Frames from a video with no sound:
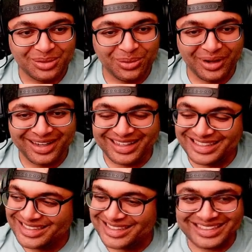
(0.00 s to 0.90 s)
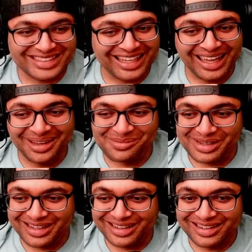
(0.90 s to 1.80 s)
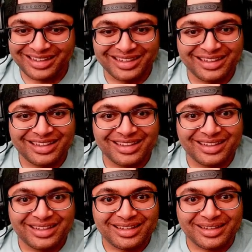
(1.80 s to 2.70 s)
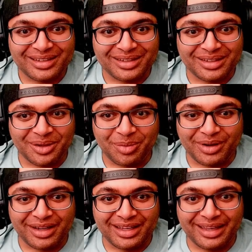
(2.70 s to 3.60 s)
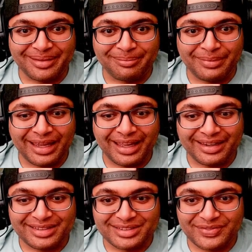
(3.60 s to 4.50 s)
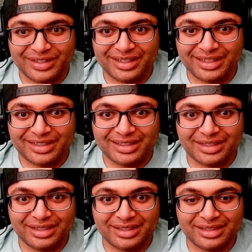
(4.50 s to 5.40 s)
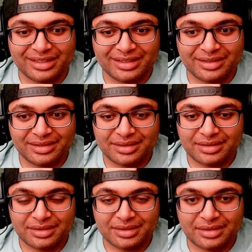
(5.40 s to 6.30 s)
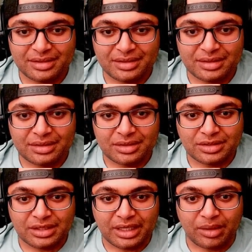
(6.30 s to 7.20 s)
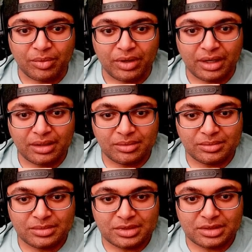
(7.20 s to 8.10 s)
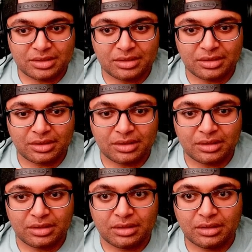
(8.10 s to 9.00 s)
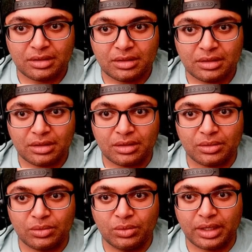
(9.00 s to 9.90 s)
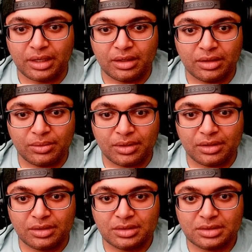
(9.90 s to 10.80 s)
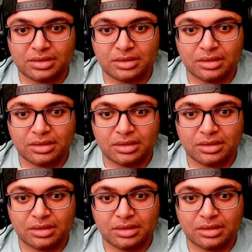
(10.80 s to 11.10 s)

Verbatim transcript: What is this game, man? Yo, bruh, he getting mad as fuck again. Can I get more items? Ooh, I got another one of those.